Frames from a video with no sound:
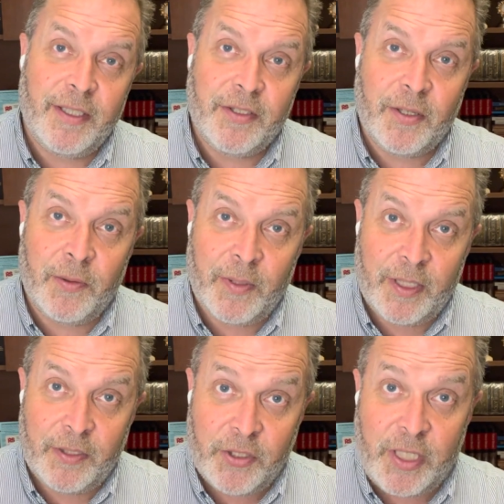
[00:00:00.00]
So
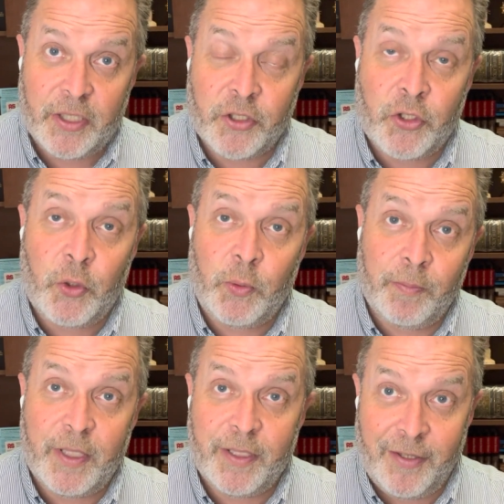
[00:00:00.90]
she
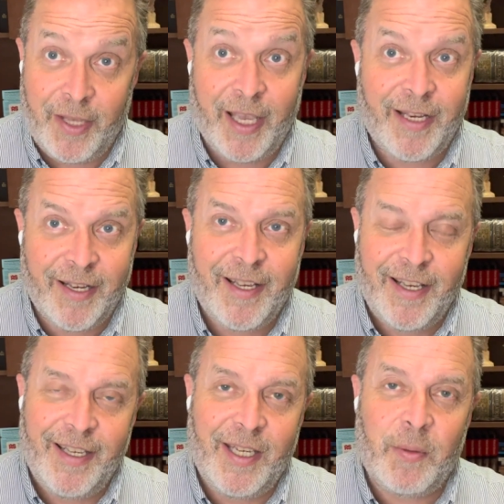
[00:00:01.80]
assumed that
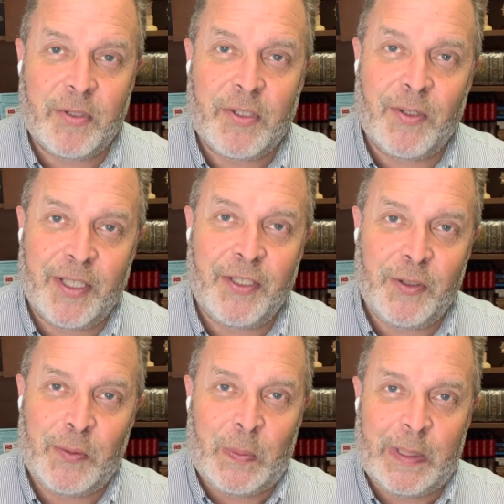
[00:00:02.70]
he was going to
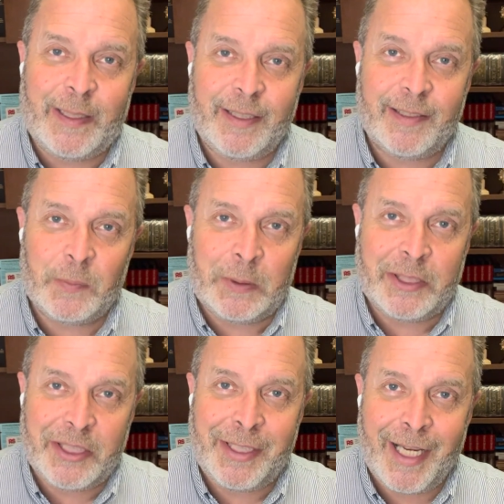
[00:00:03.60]
do what
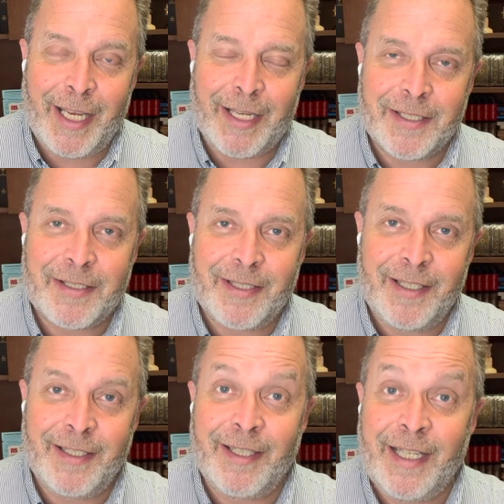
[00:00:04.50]
she asked.
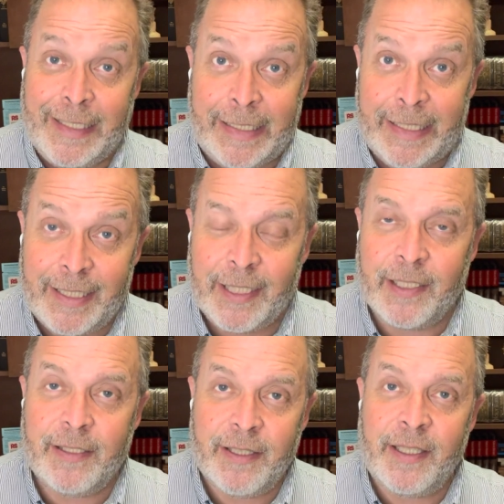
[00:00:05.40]
And he
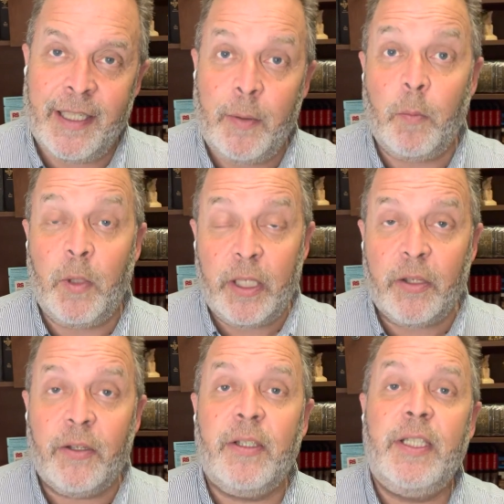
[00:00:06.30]
did. And he
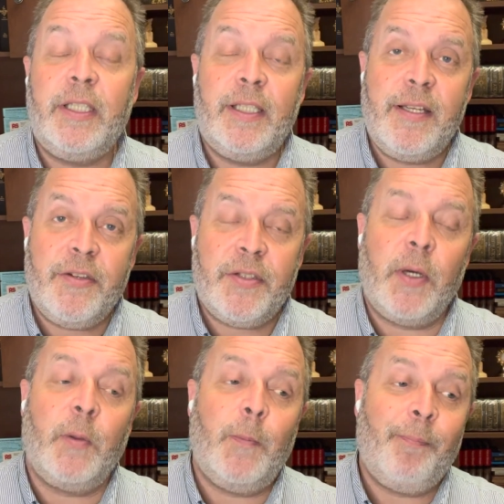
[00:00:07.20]
will.
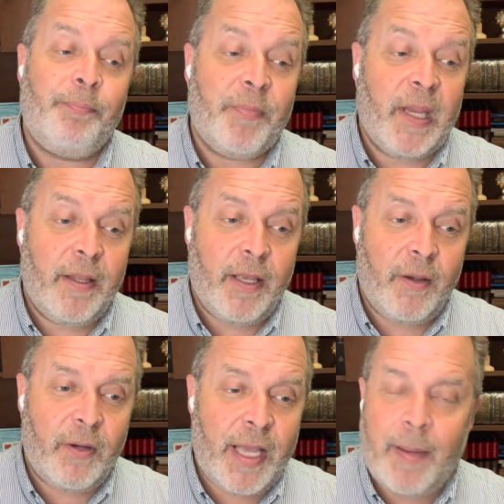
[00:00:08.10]
So
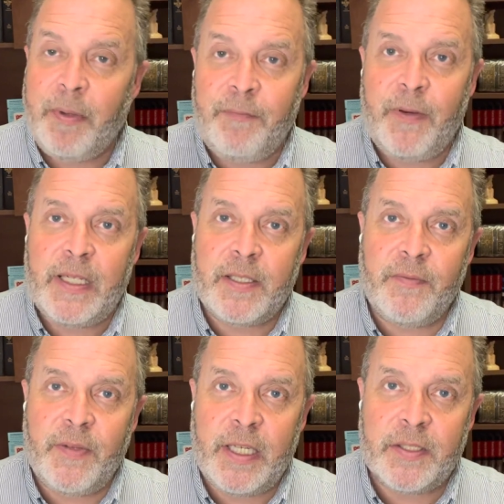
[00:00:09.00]
happy Feast of the